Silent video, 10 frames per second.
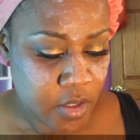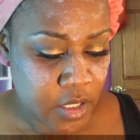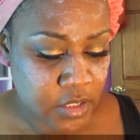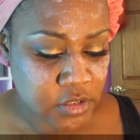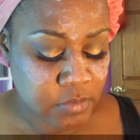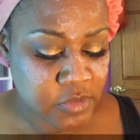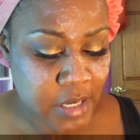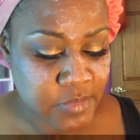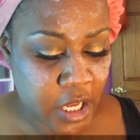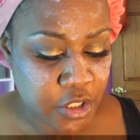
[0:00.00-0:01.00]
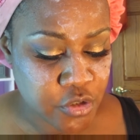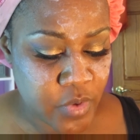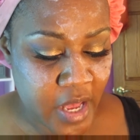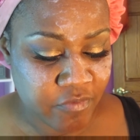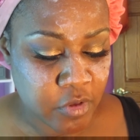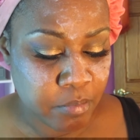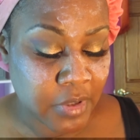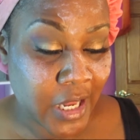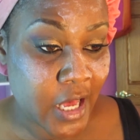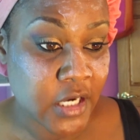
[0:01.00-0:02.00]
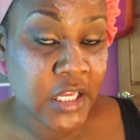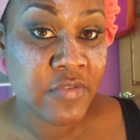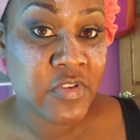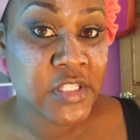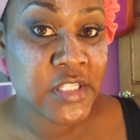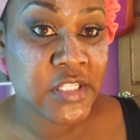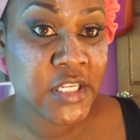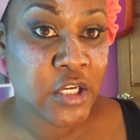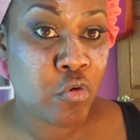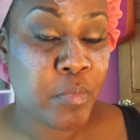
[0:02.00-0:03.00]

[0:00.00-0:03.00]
And sometimes I do have to blot even still,